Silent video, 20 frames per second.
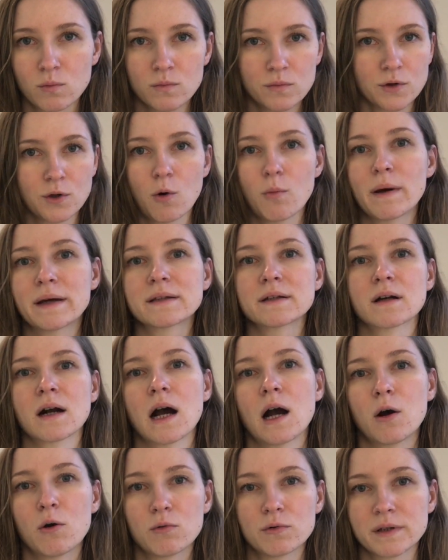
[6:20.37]
no matter
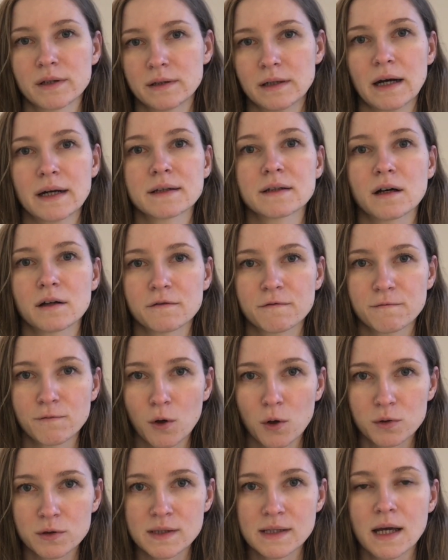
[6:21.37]
how the night
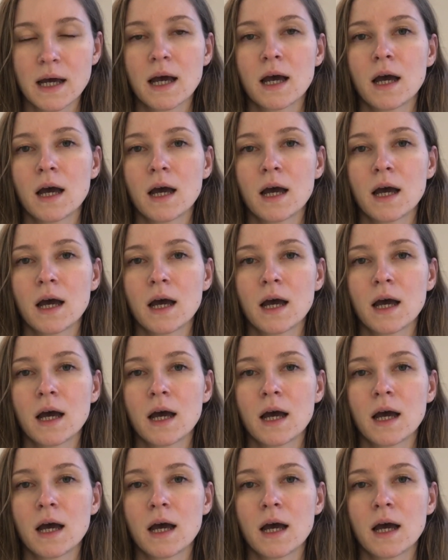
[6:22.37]
unfolds